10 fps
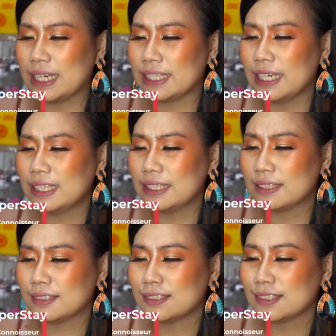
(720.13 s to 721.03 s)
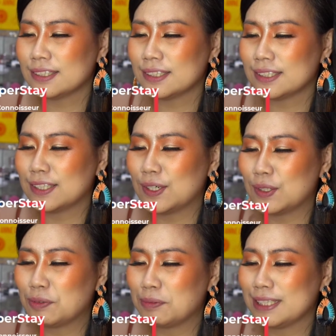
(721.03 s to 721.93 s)
akin yan.
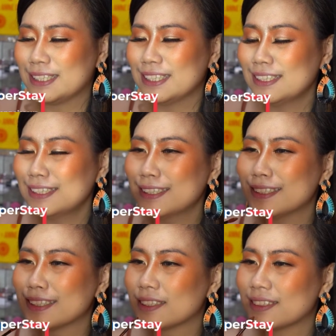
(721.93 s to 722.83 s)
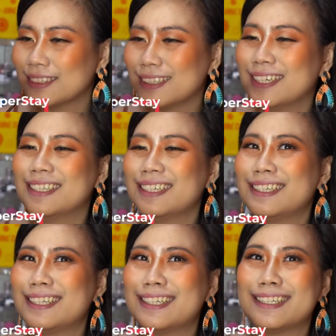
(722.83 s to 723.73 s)
Oh my
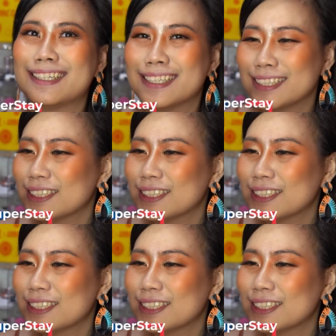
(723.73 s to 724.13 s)
gosh!